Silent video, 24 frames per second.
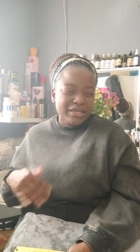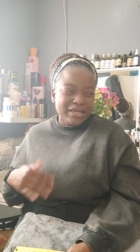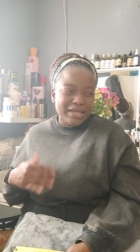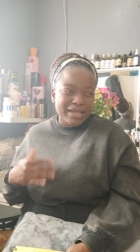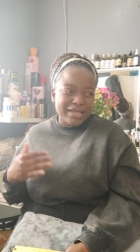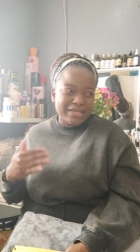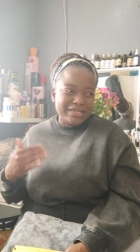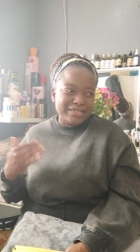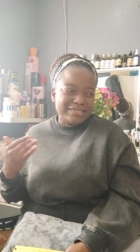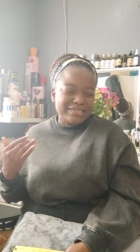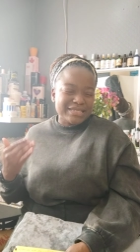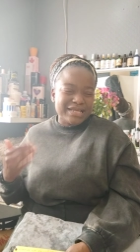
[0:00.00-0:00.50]

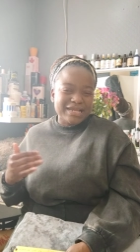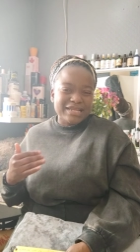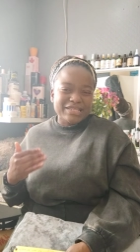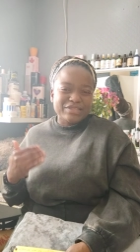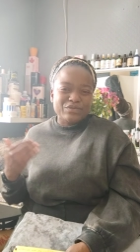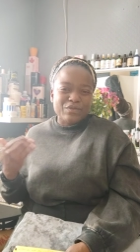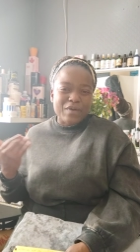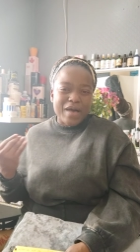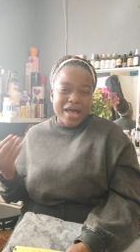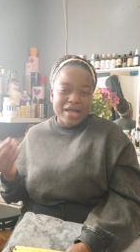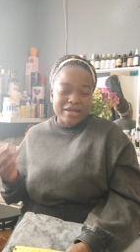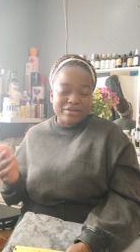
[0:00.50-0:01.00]
And he started
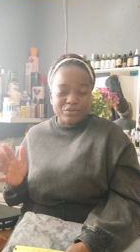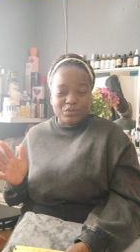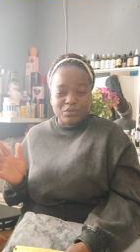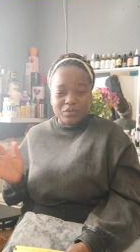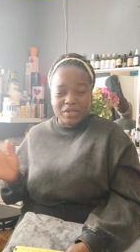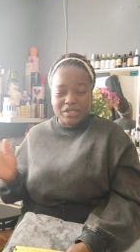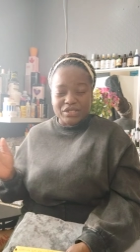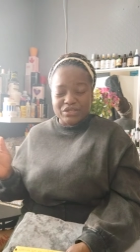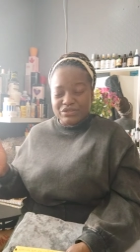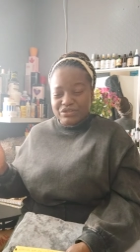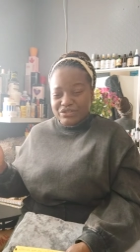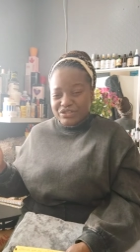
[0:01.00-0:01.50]
to act the
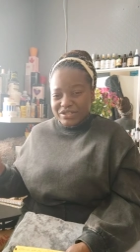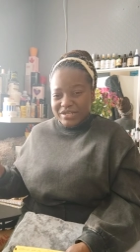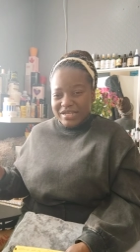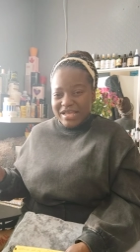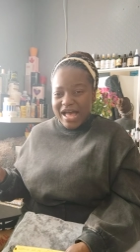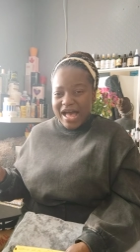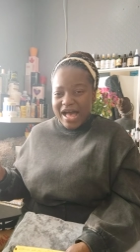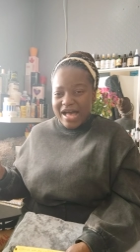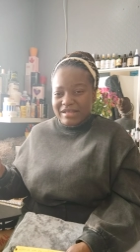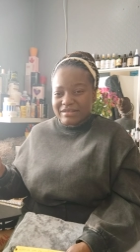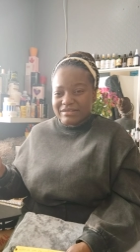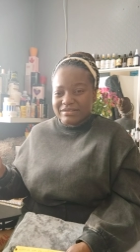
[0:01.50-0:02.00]
way he usually
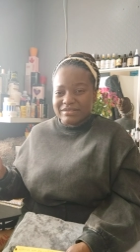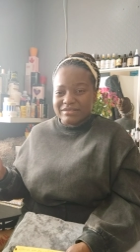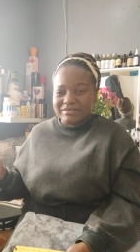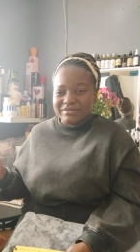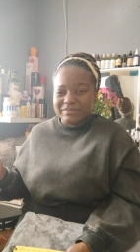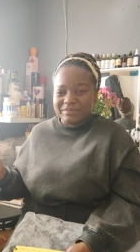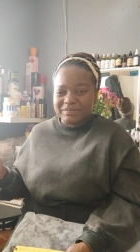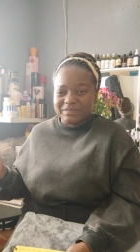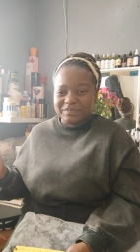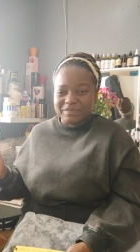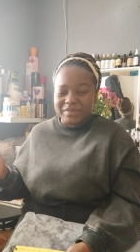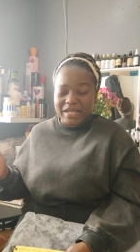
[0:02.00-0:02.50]
act,
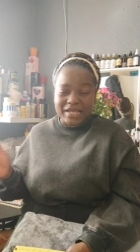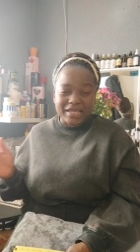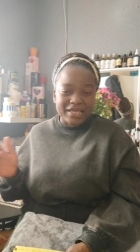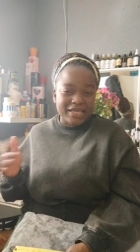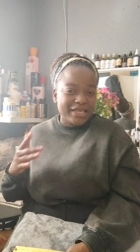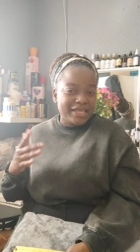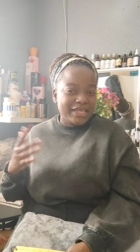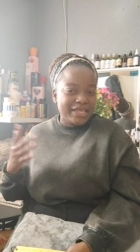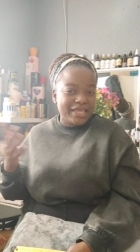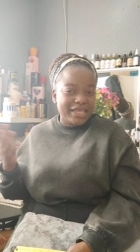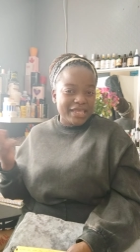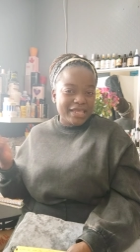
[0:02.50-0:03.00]
like a
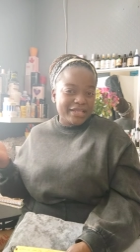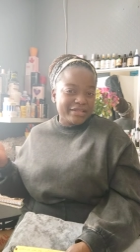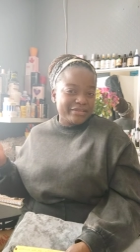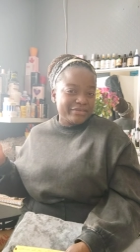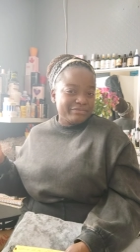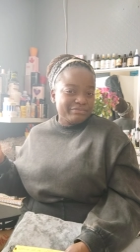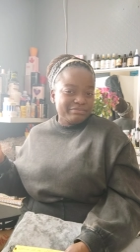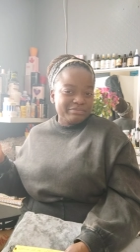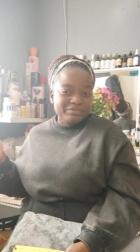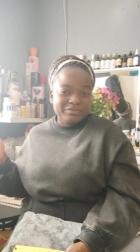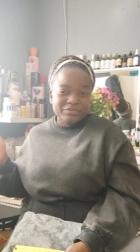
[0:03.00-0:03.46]
kid